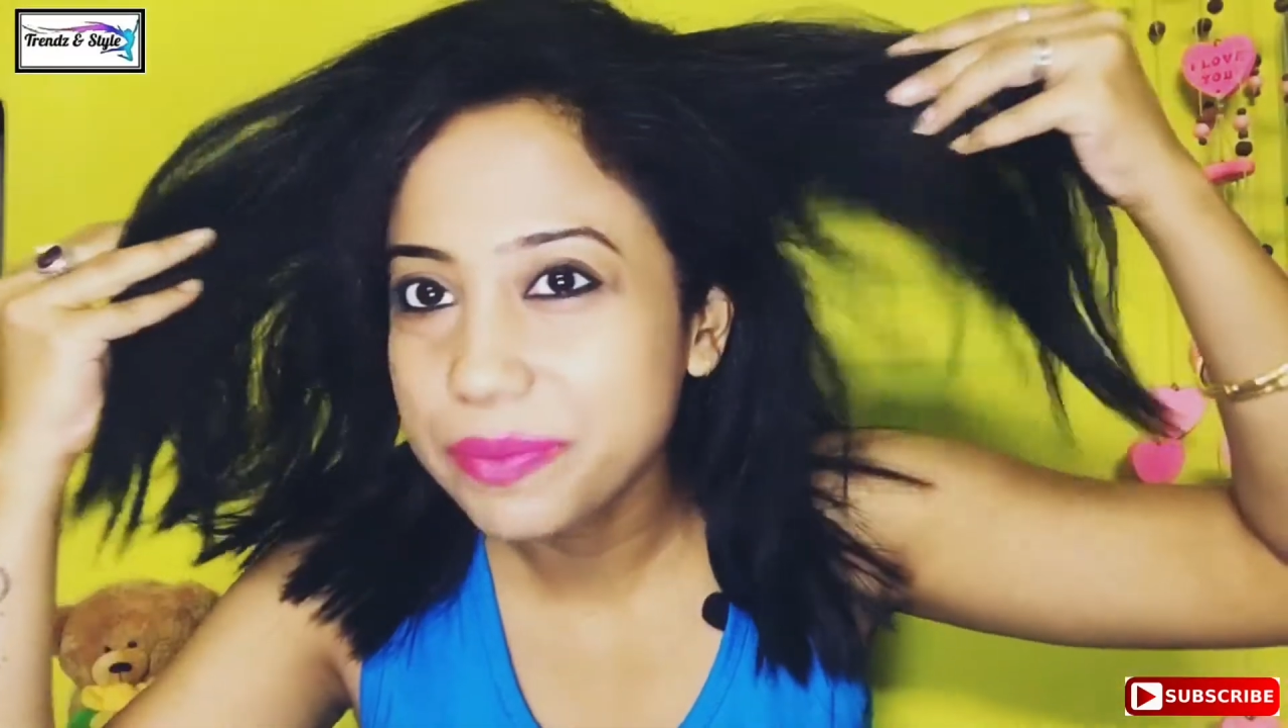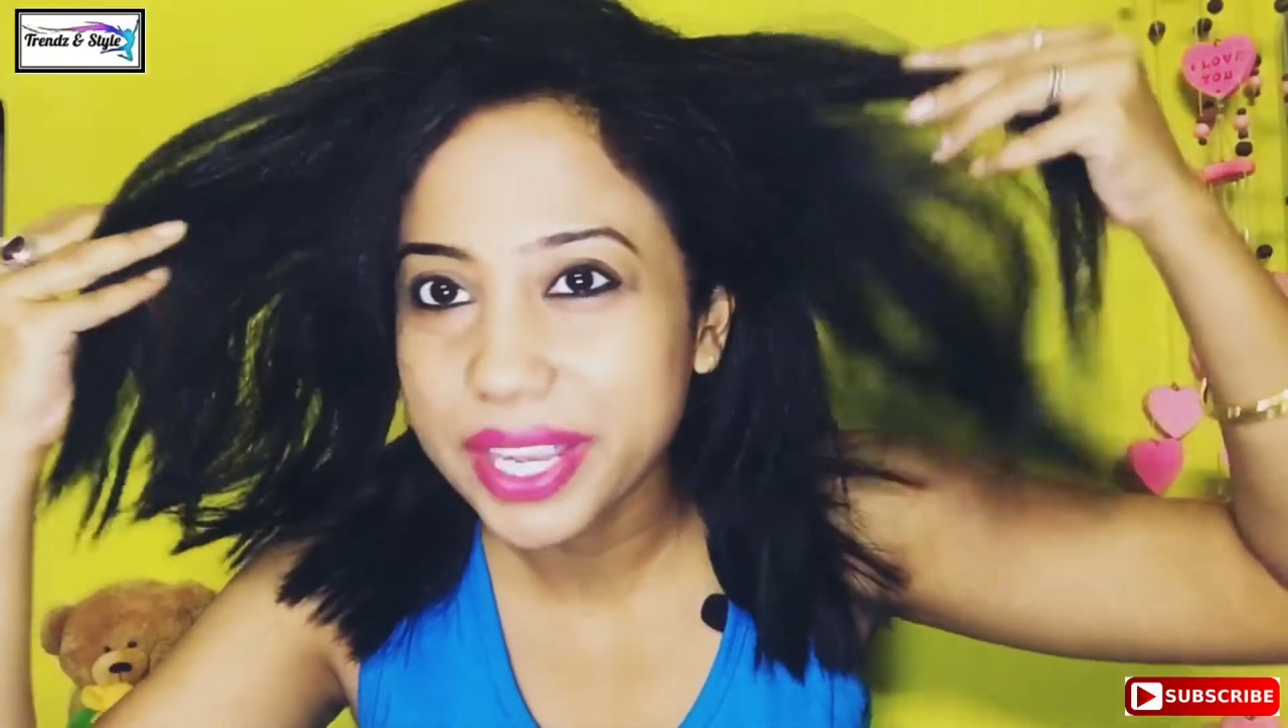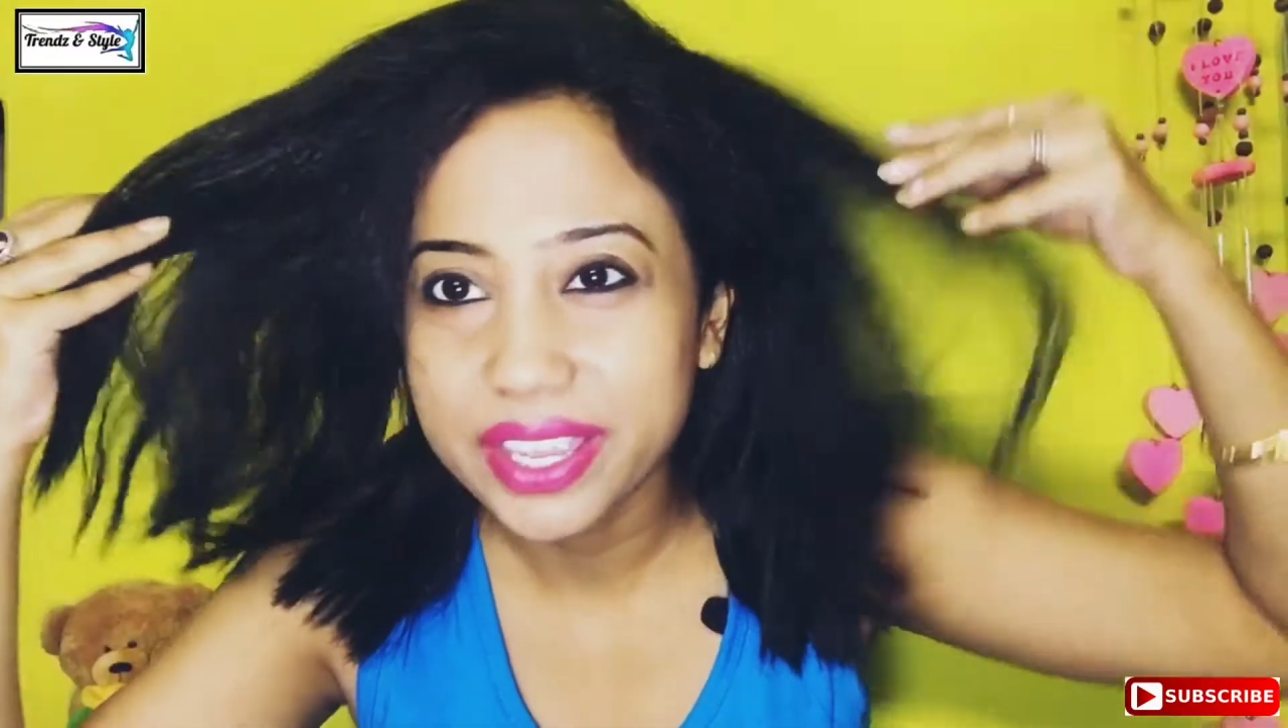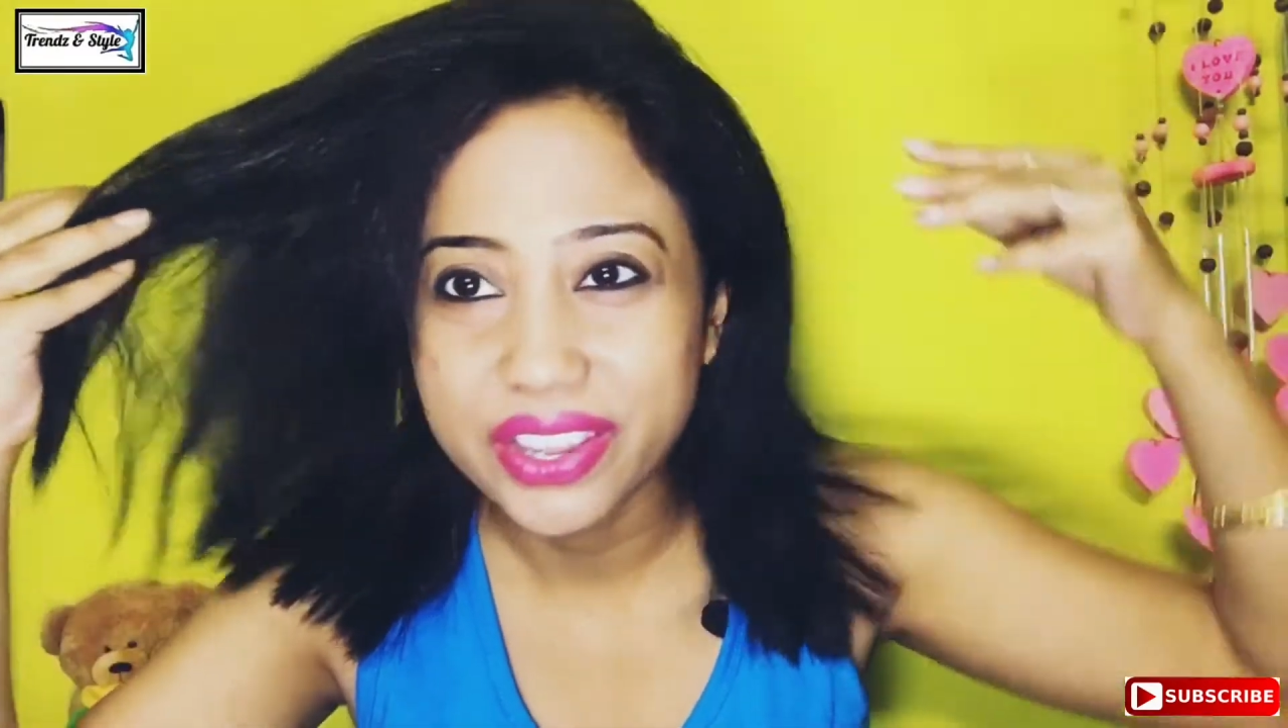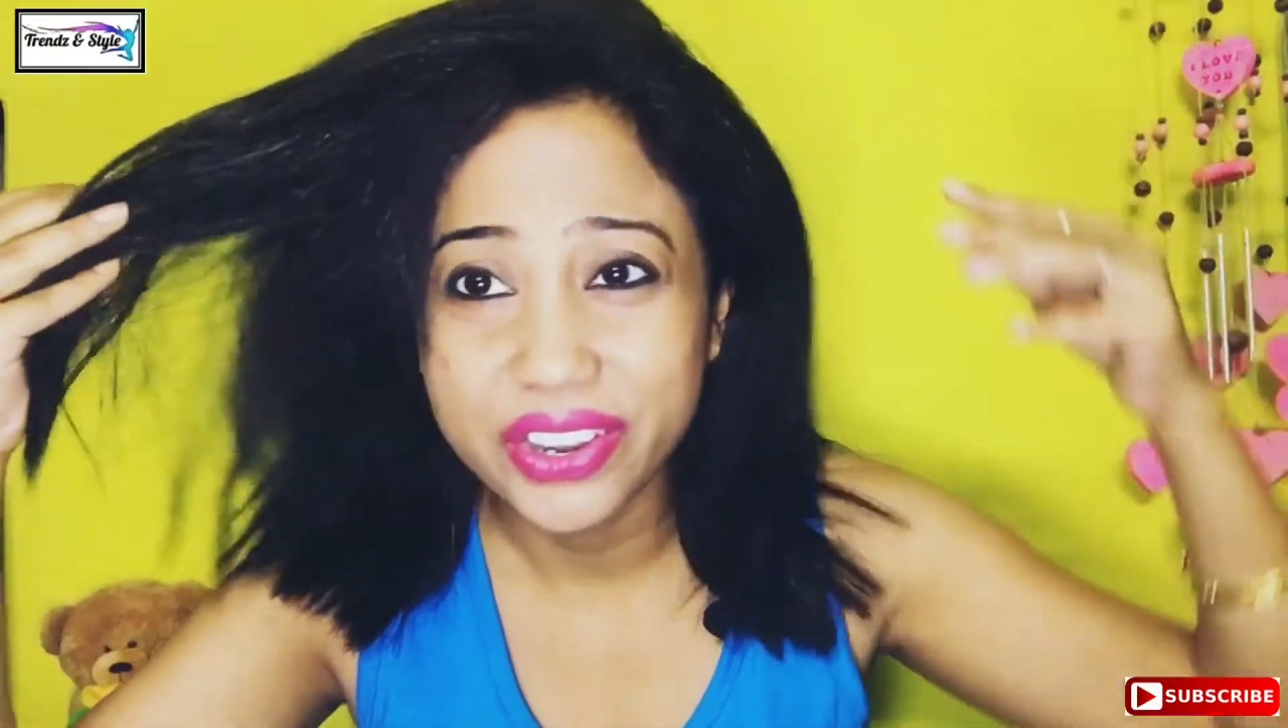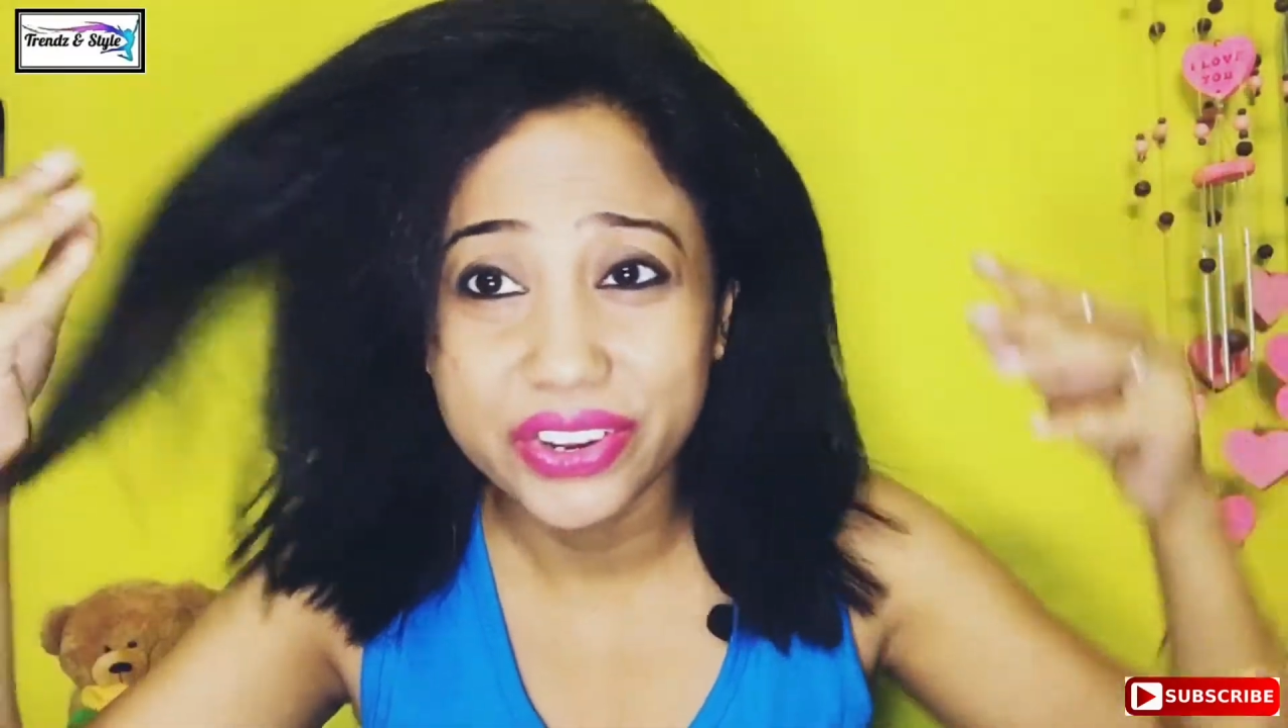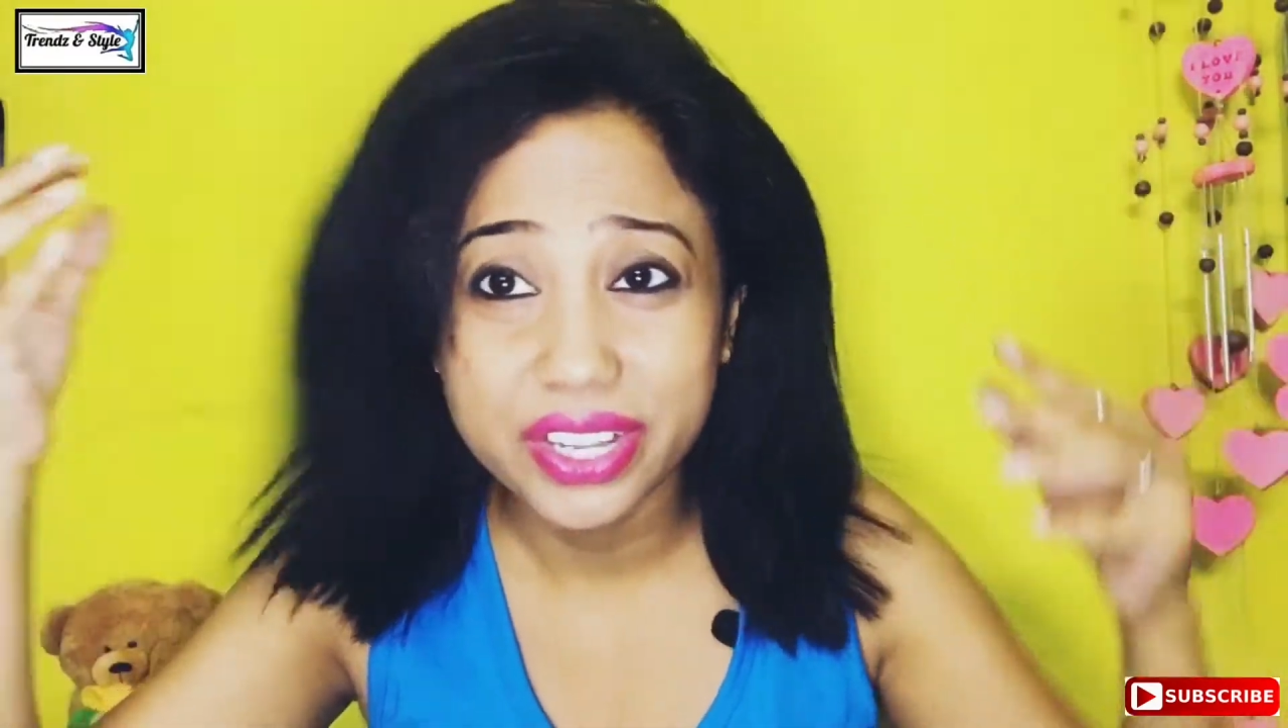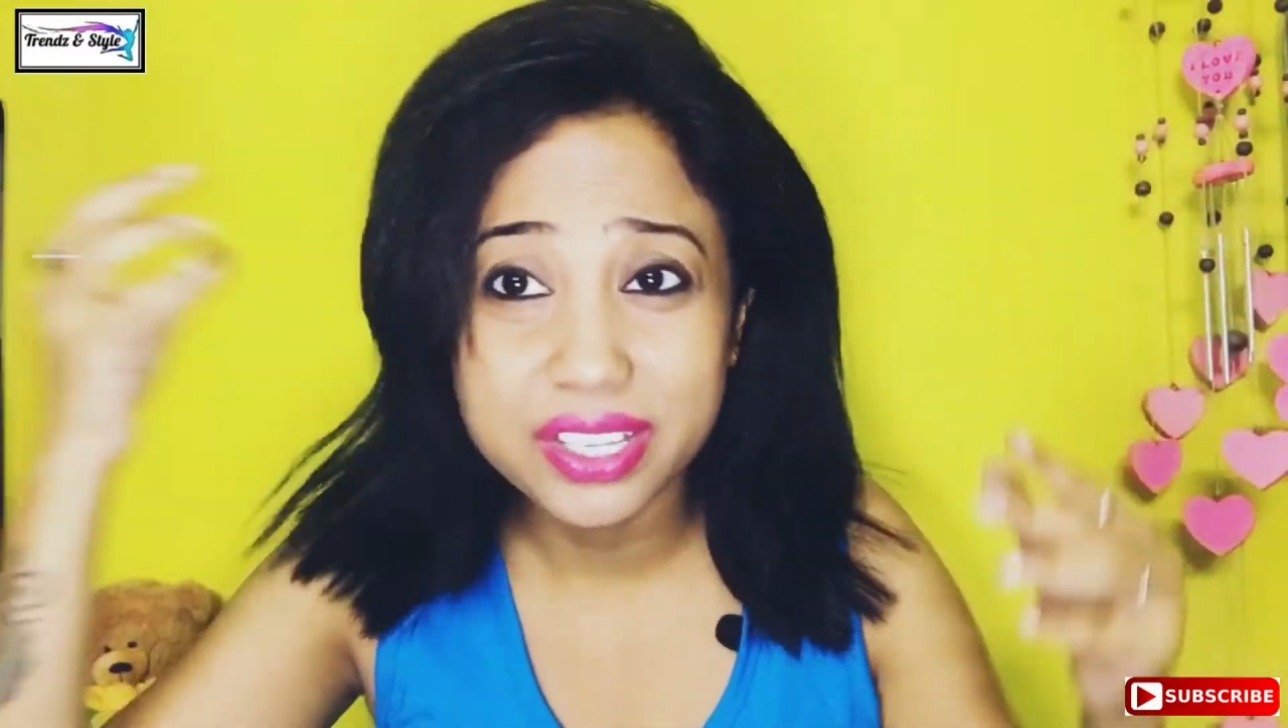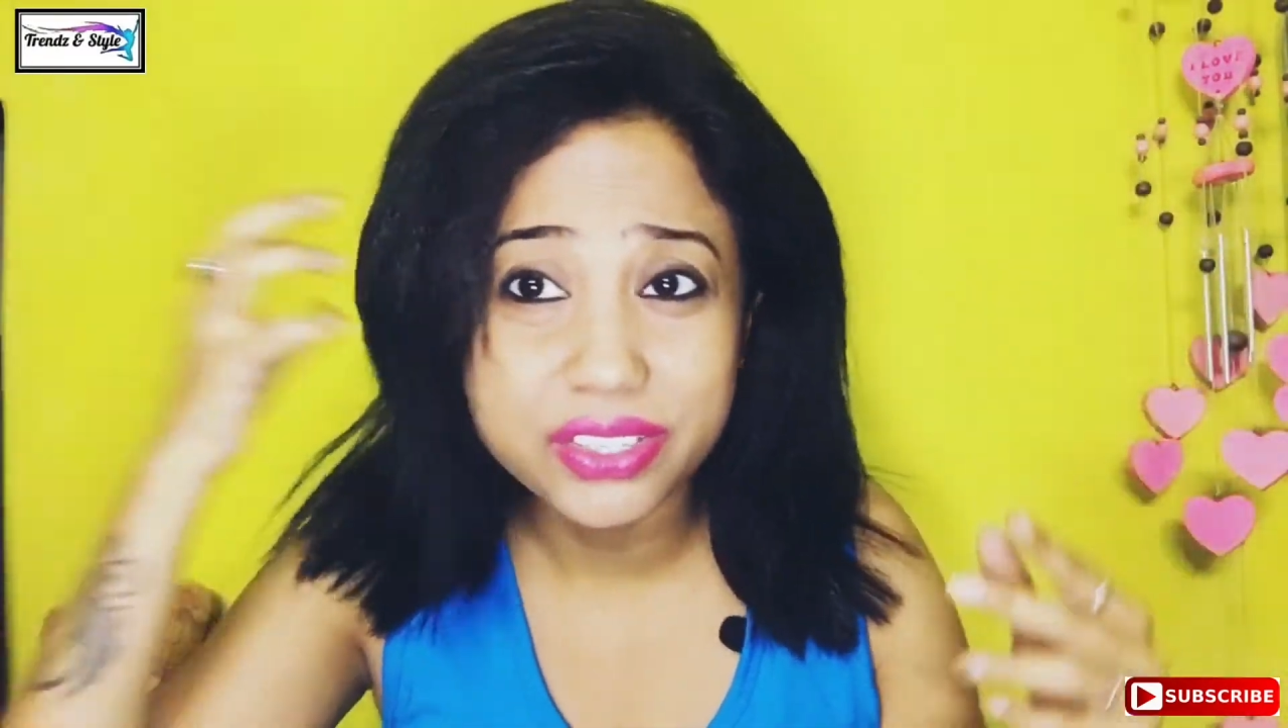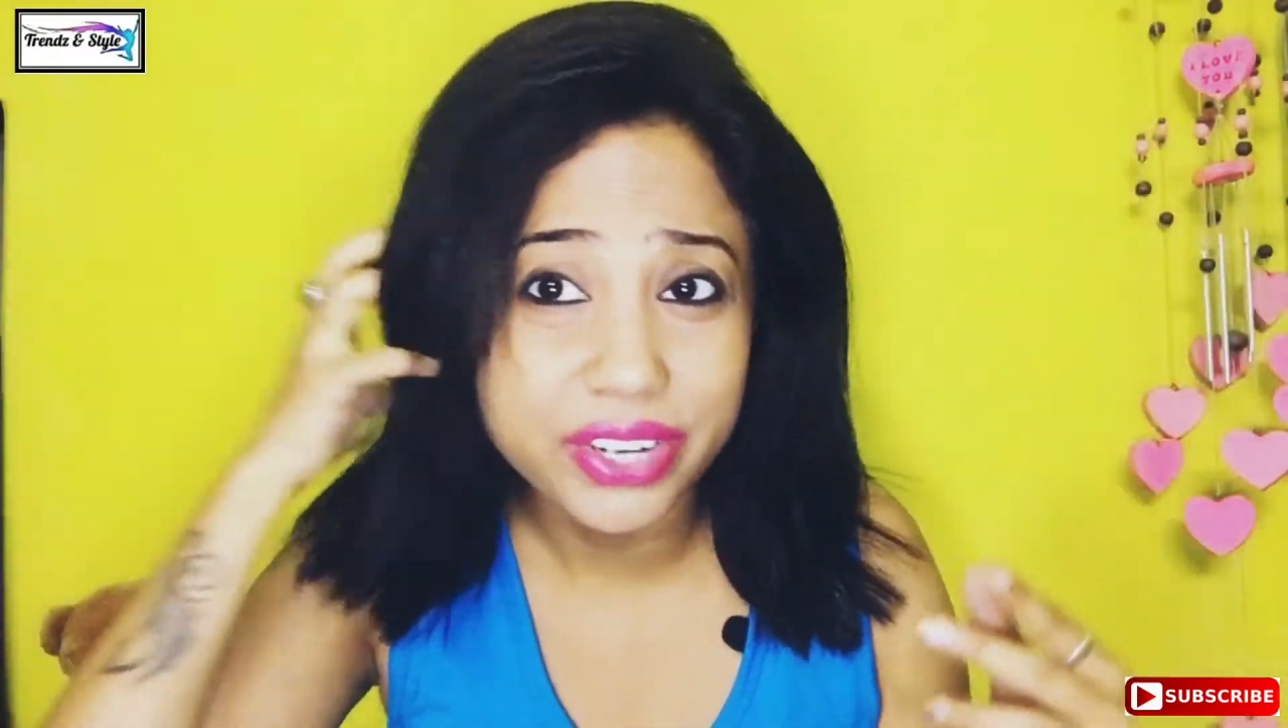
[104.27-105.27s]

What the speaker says: my hair is